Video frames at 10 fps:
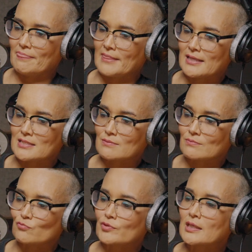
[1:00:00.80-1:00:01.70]
And that's
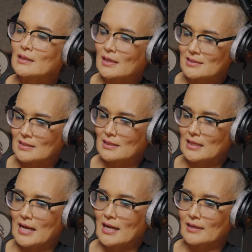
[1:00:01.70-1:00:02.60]
realising
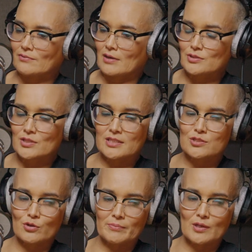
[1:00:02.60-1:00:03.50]
that, right? It
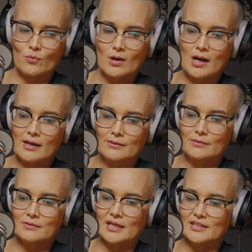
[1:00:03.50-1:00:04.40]
took me a
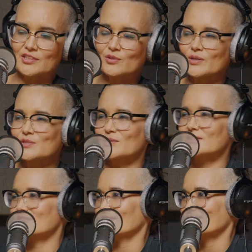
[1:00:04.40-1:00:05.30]
while, and you always
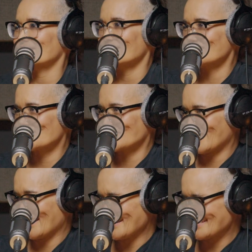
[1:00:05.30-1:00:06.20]
want to go, can I
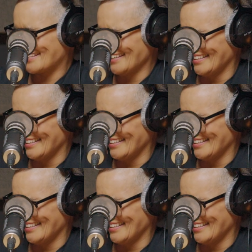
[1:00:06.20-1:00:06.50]
cheat?